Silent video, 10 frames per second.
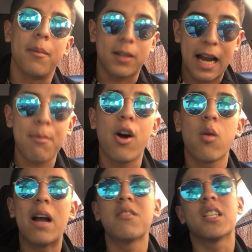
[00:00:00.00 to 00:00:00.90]
grab all
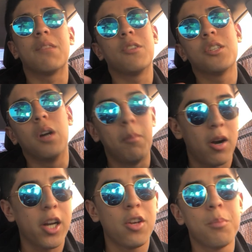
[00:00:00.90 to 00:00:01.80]
the wide receivers,
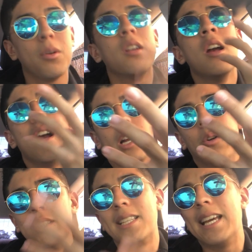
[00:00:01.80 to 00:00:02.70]
Amari Cooper,
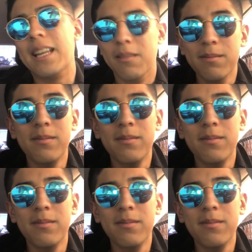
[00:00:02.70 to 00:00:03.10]
Golden Tate,